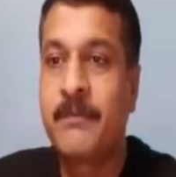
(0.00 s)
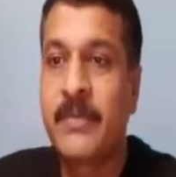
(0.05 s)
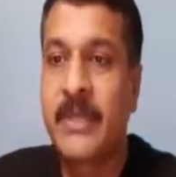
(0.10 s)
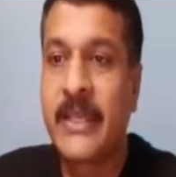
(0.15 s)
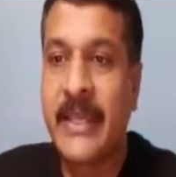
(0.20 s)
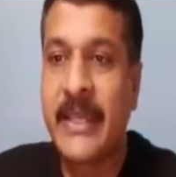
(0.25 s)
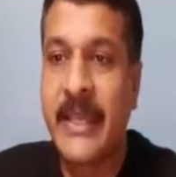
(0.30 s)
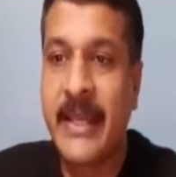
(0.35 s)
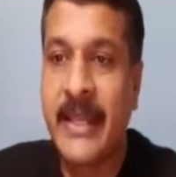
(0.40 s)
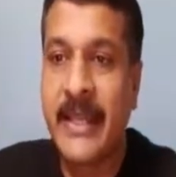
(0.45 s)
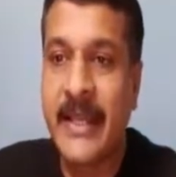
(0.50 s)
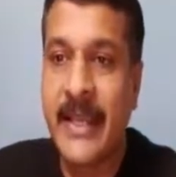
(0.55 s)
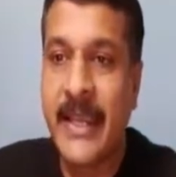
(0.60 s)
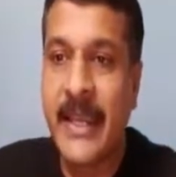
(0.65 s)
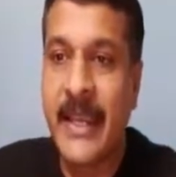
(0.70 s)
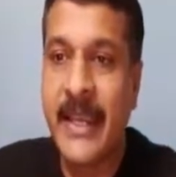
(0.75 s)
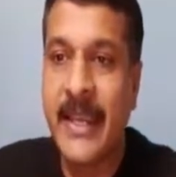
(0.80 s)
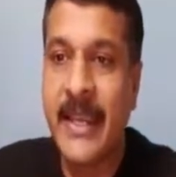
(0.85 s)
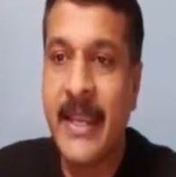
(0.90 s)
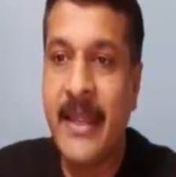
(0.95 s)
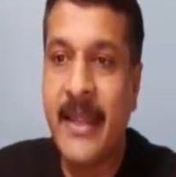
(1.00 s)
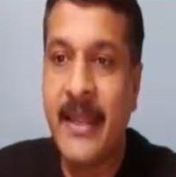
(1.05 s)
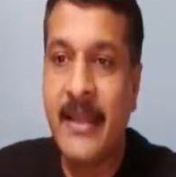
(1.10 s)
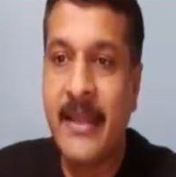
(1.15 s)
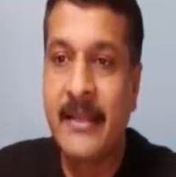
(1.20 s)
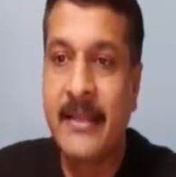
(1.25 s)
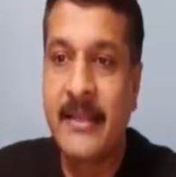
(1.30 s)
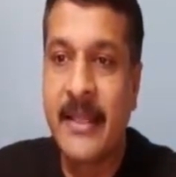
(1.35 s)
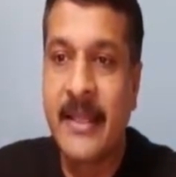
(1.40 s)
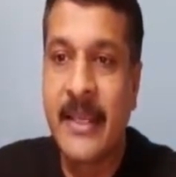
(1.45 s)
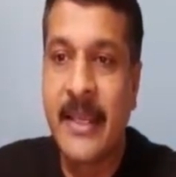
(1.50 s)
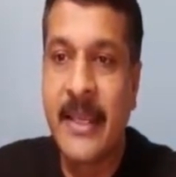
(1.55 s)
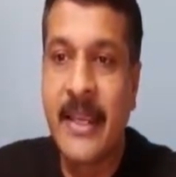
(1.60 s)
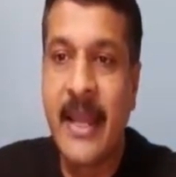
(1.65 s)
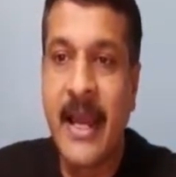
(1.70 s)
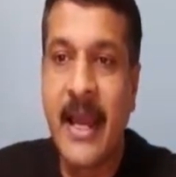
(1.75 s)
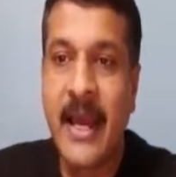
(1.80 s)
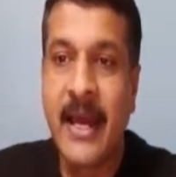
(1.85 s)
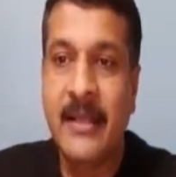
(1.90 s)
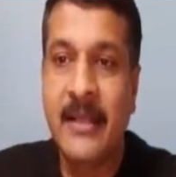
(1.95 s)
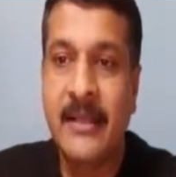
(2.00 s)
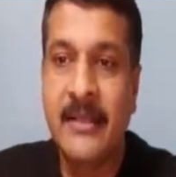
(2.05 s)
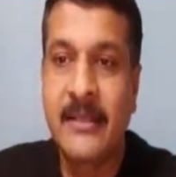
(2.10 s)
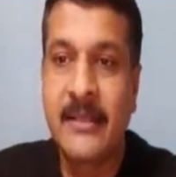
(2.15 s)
Here A, then AR,